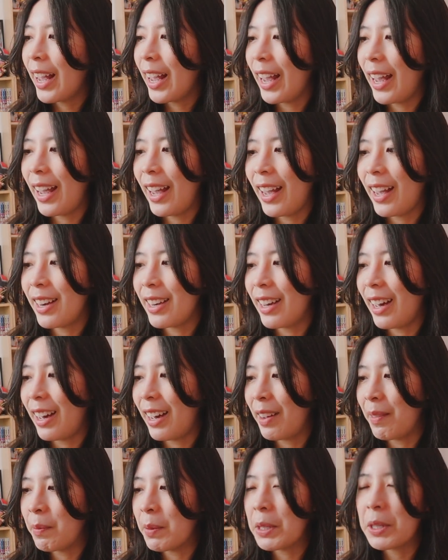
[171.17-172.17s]
and
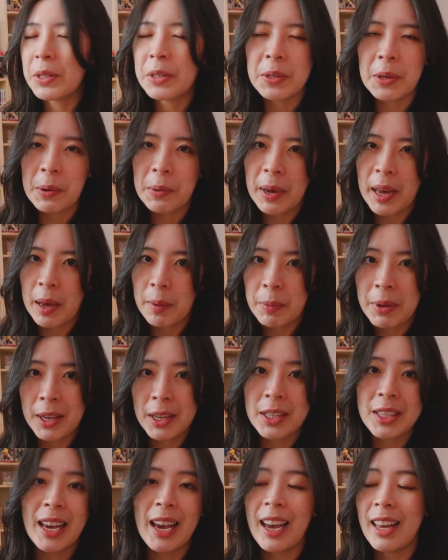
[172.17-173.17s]
I'm so happy
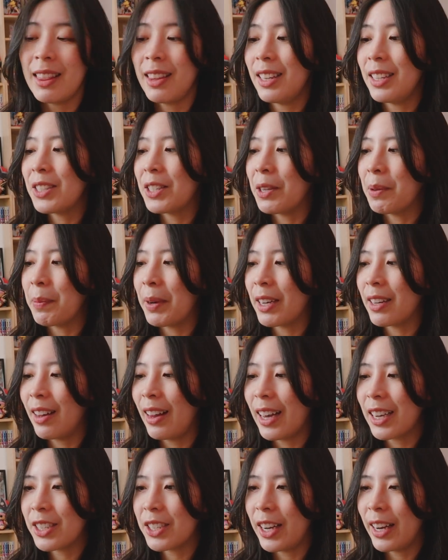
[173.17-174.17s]
to add this to my
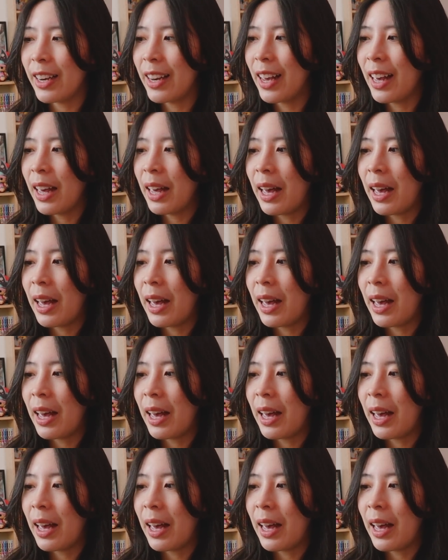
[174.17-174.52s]
collection.